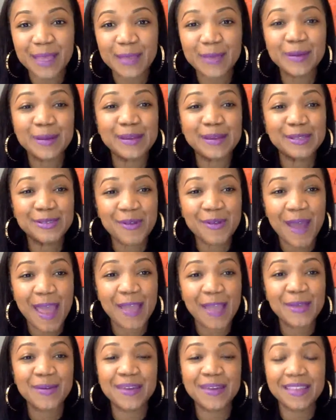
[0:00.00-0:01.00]
You can try,
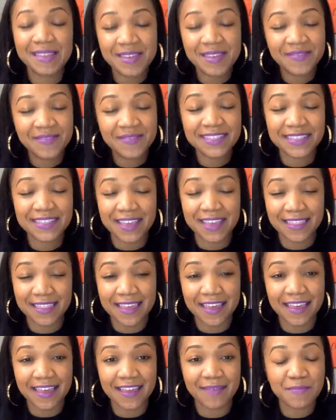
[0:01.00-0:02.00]
and you can even say
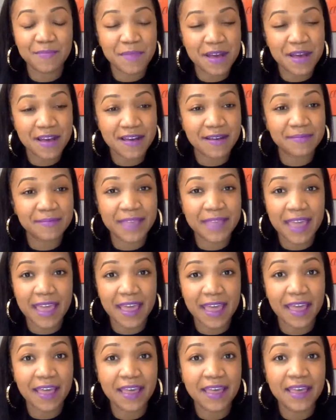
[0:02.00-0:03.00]
that, Mom,
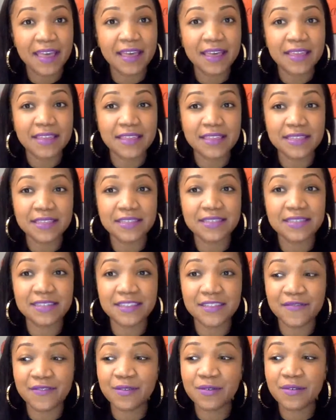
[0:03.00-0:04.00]
Dad, this is a
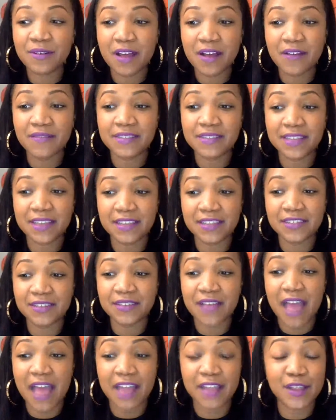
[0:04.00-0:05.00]
difficult
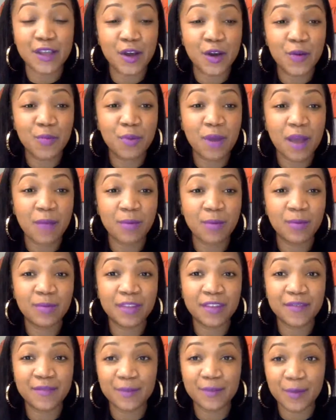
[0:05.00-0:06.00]
conversation. I know
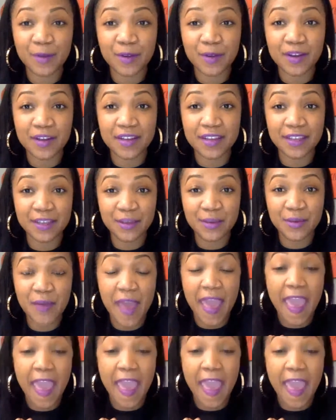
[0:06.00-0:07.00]
probably for you
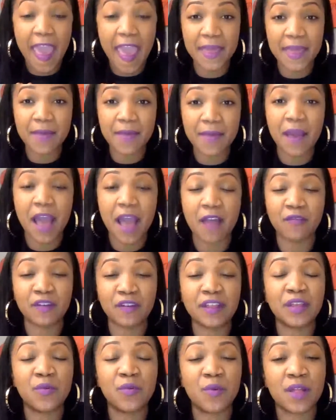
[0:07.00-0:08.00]
and me, but I
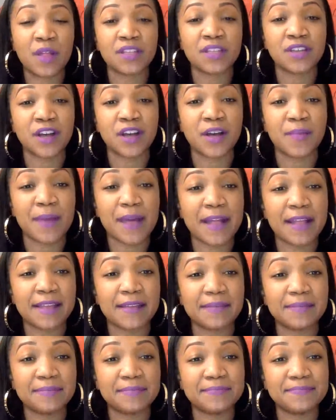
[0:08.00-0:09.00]
really want to talk about it.